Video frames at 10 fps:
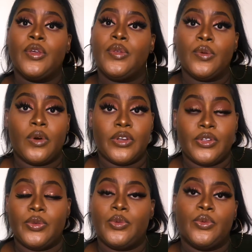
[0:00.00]
You are
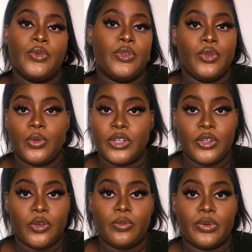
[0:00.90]
you. You are
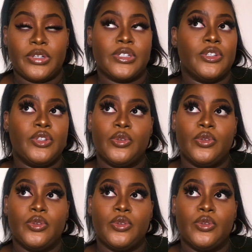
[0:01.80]
your own person.